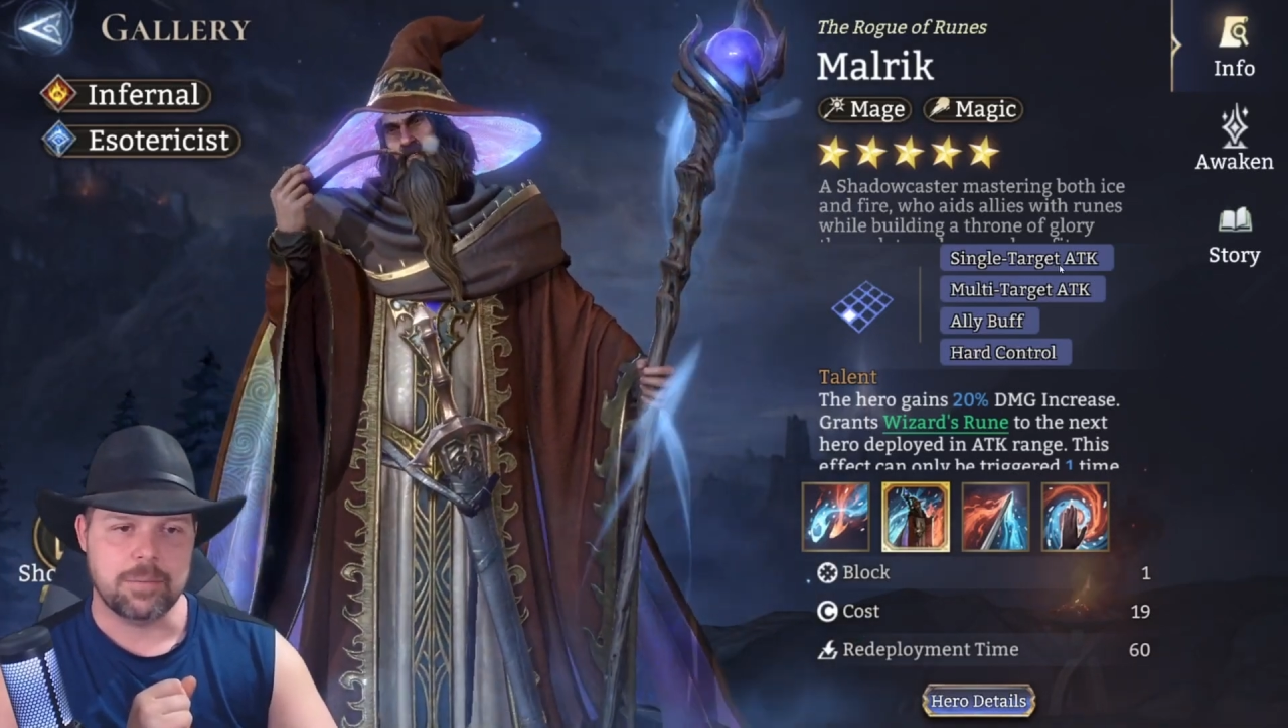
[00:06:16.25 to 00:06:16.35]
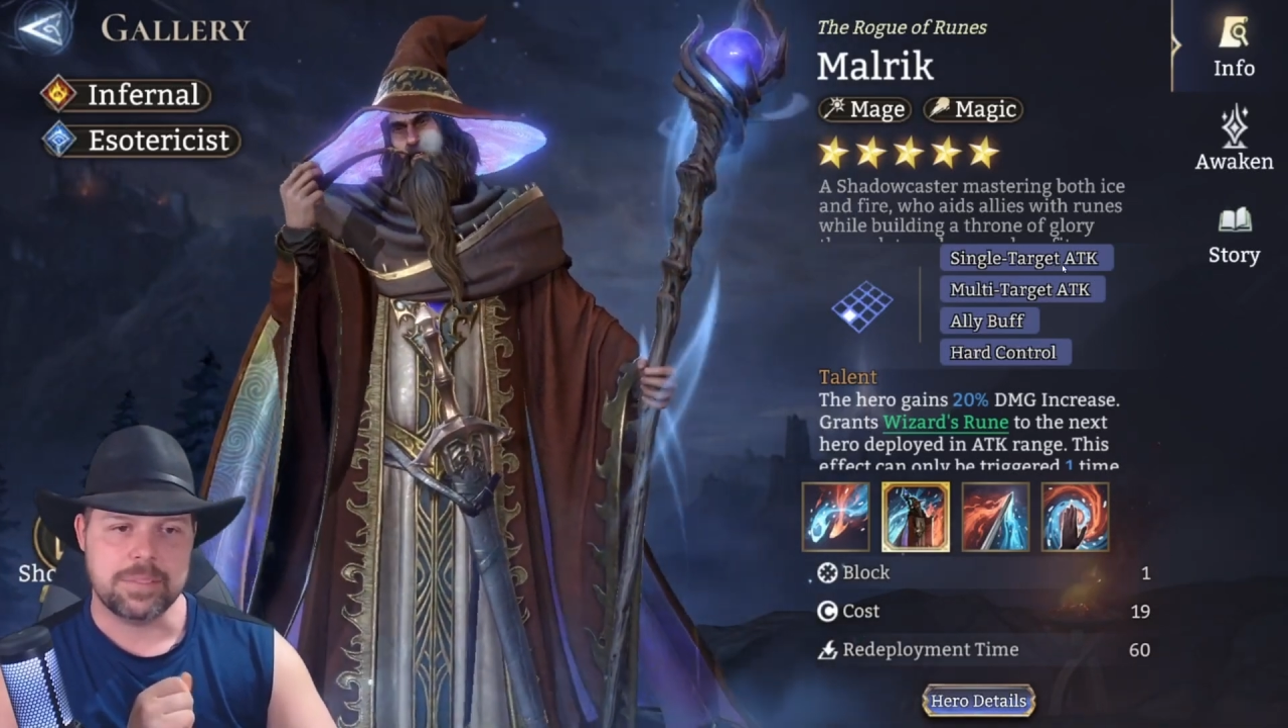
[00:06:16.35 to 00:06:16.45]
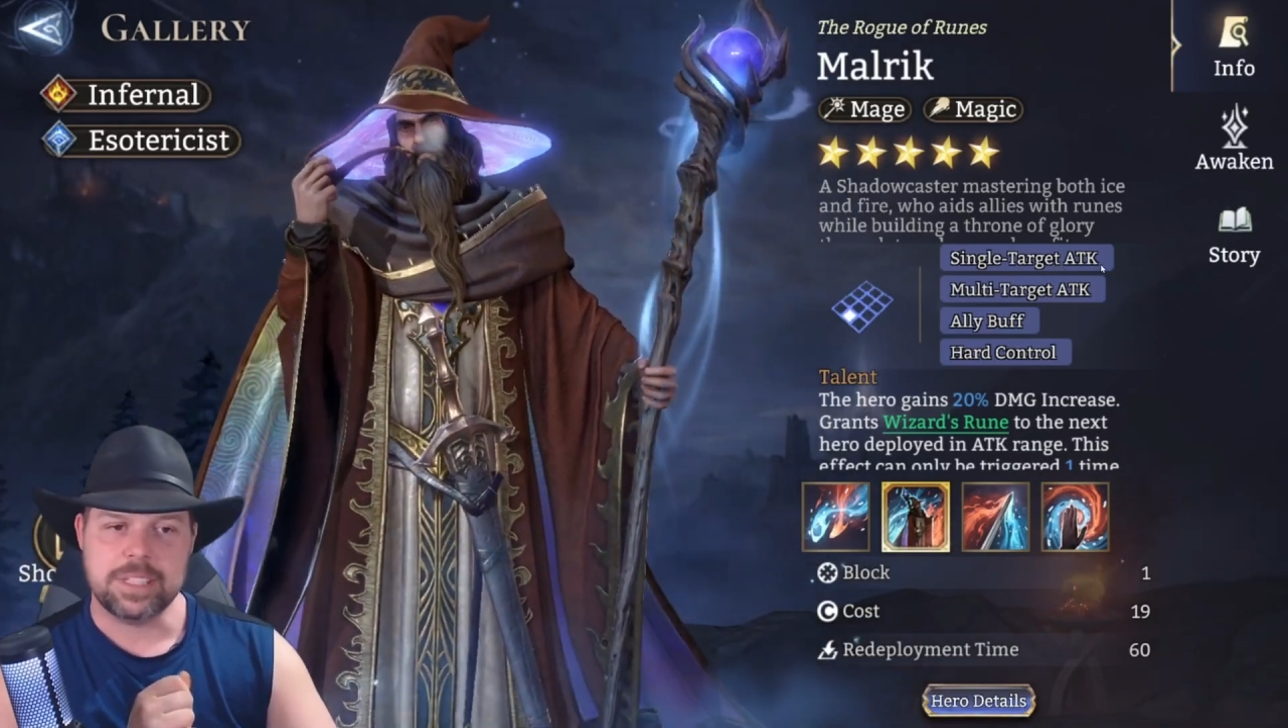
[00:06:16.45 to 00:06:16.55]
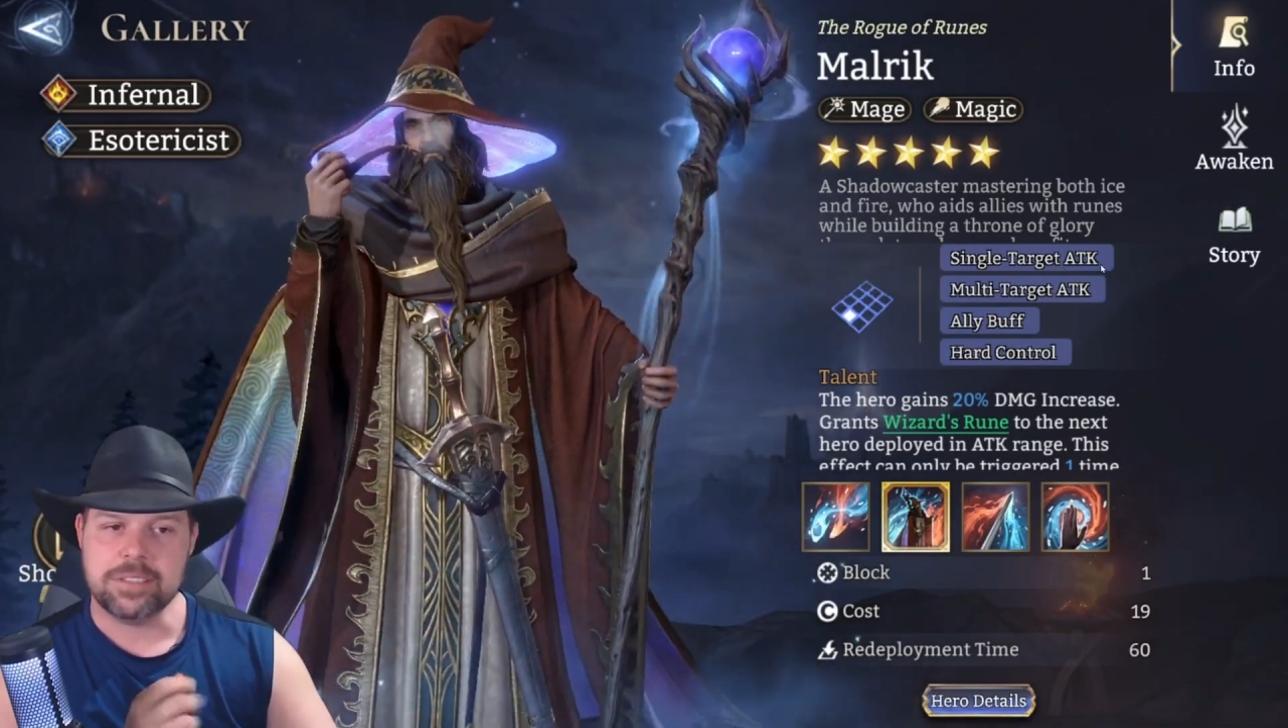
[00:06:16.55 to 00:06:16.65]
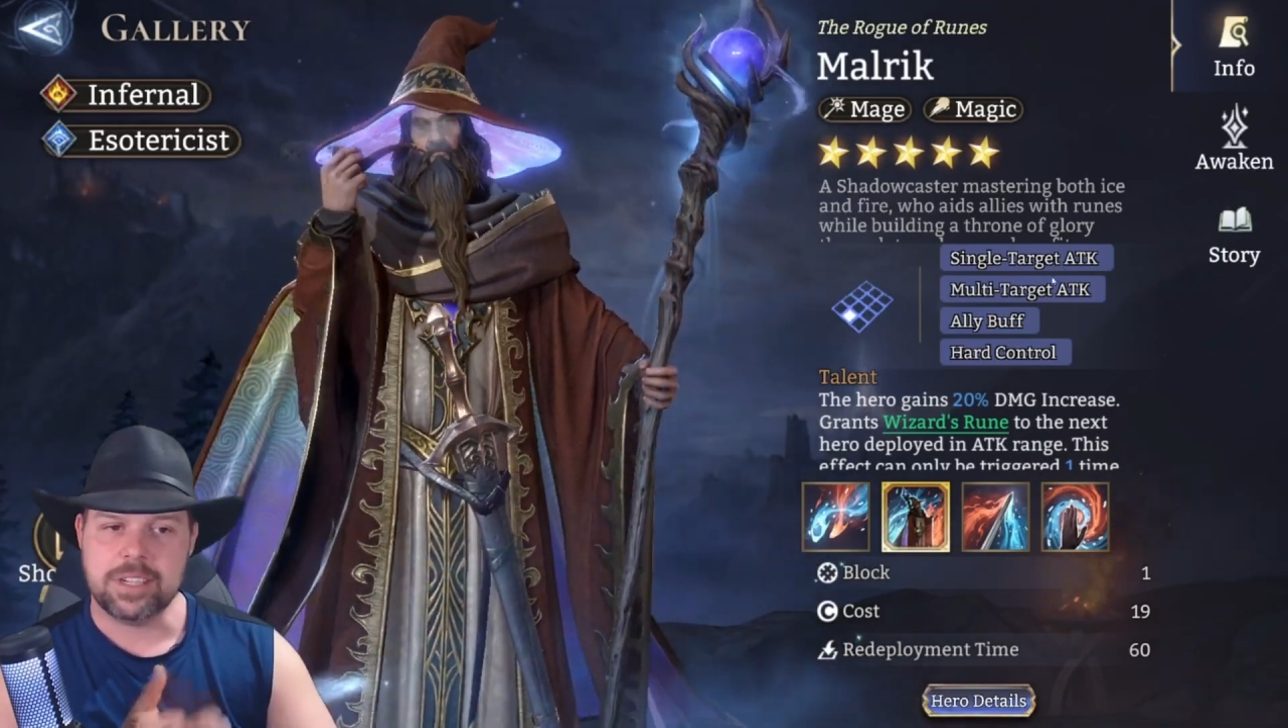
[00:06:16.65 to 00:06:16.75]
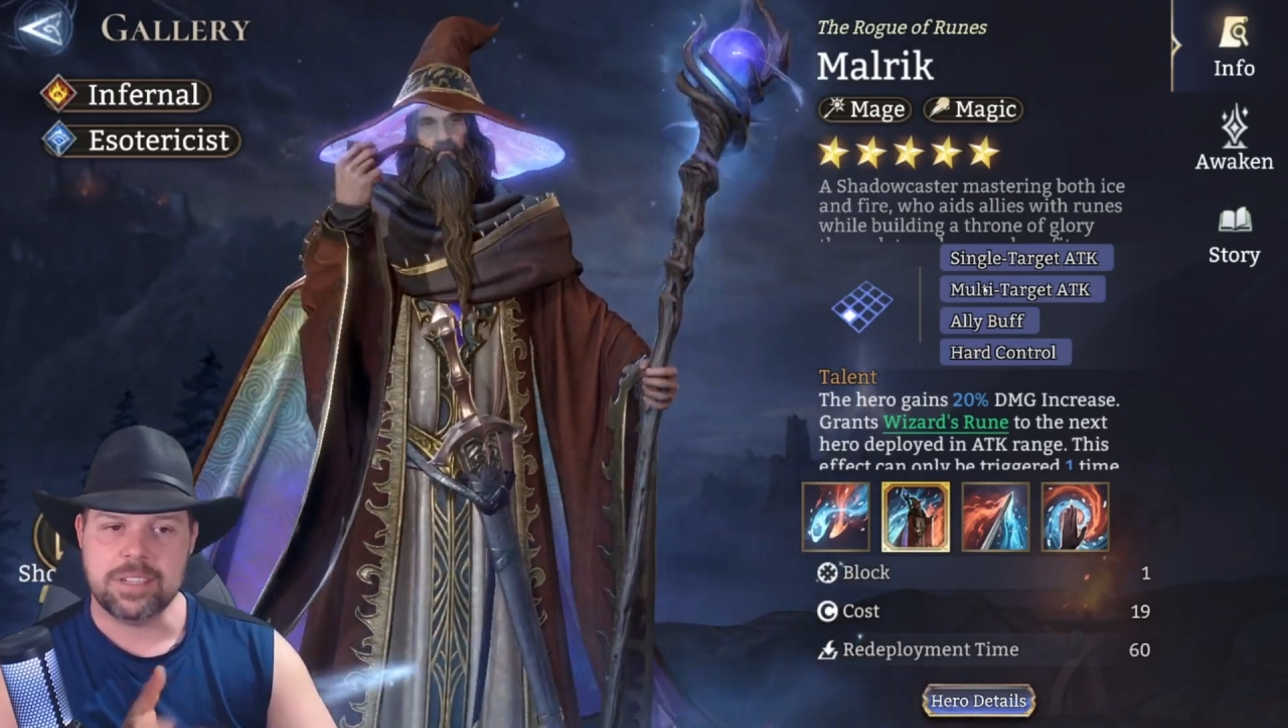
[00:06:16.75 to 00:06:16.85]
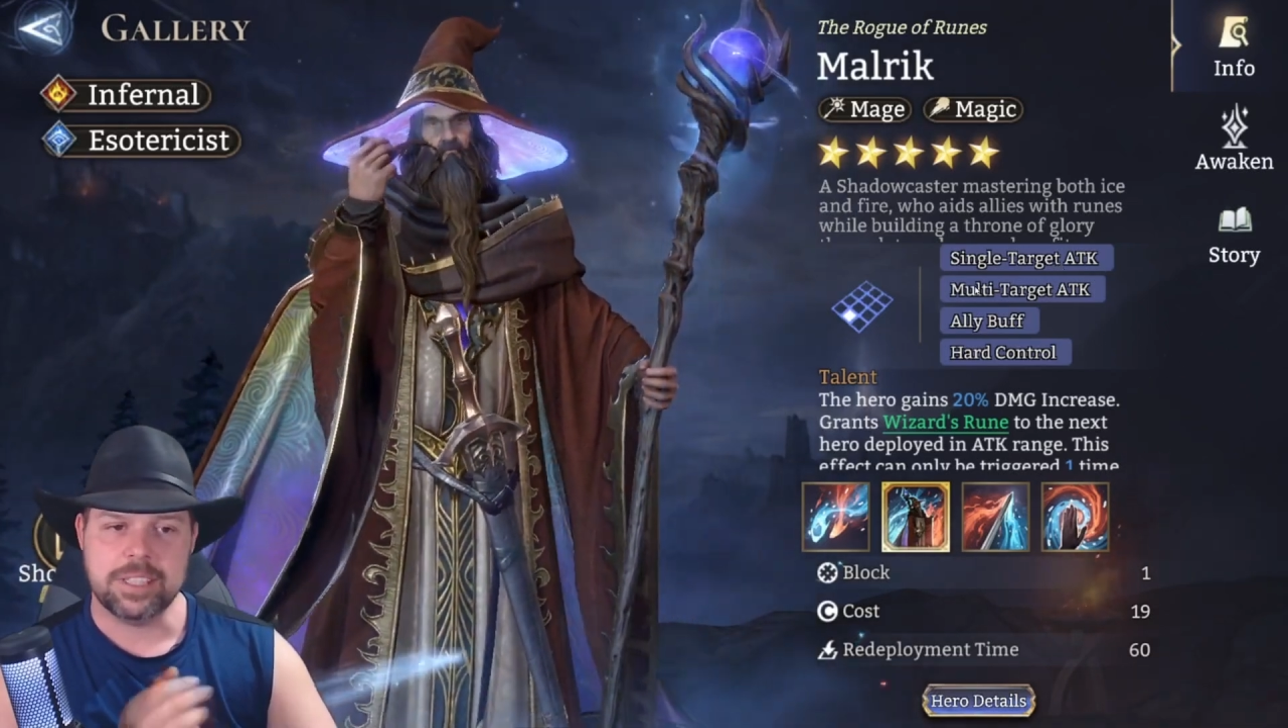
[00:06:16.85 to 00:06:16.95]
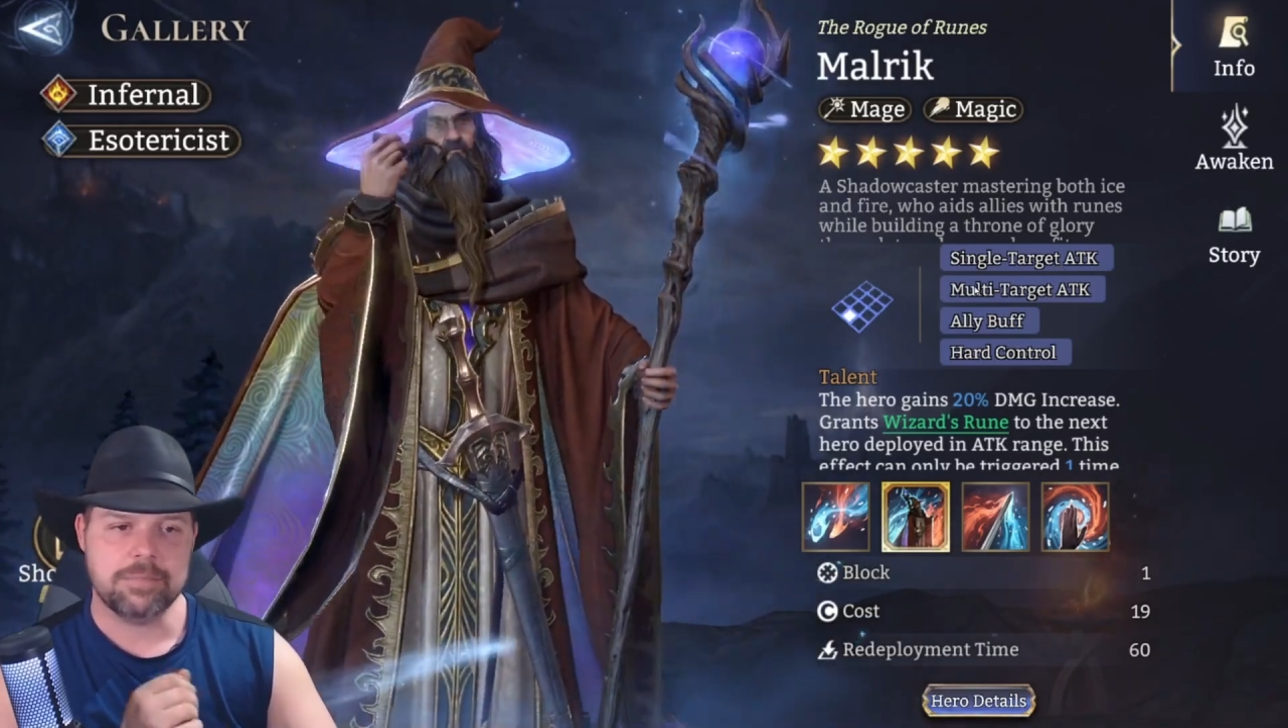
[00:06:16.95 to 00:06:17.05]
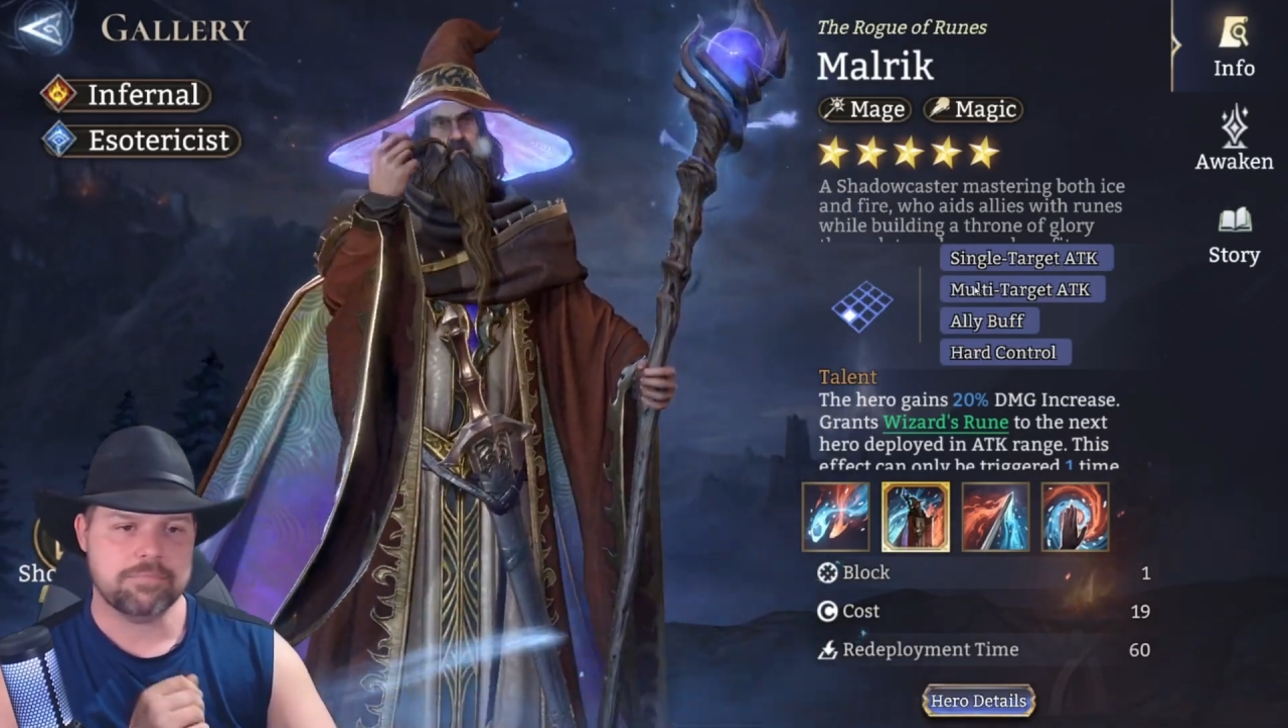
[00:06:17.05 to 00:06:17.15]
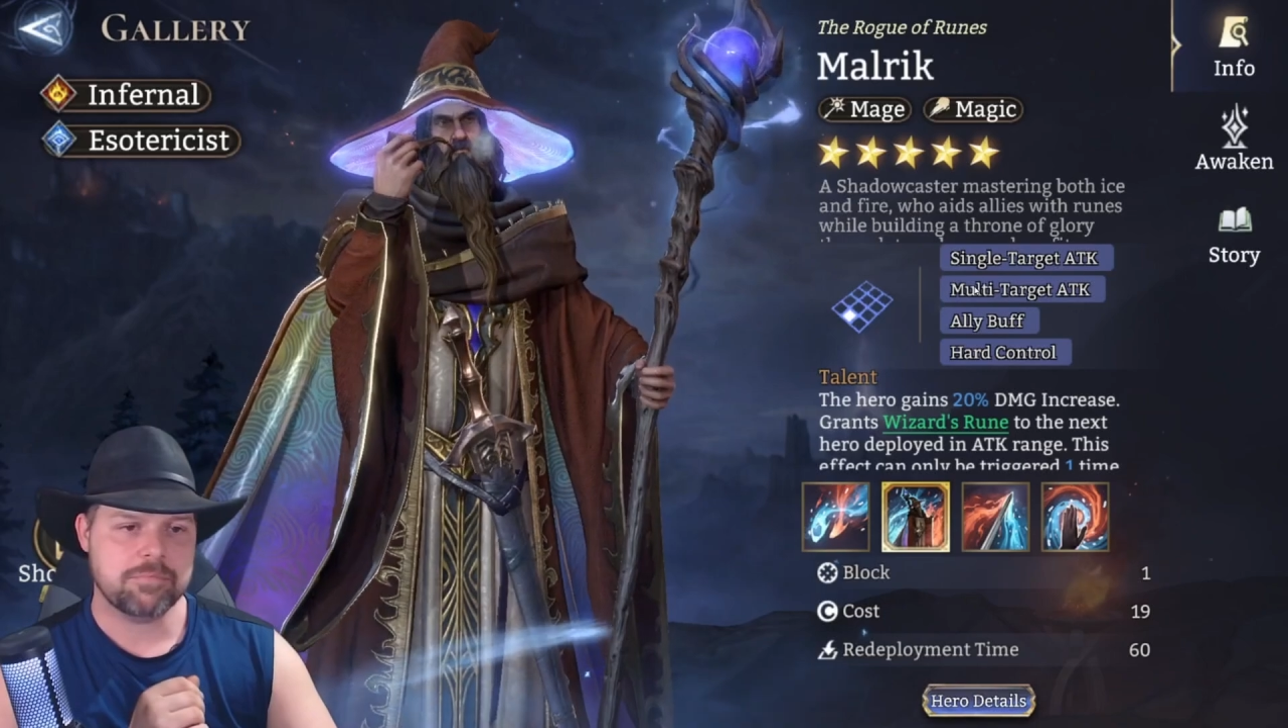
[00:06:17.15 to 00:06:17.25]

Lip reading: Single target,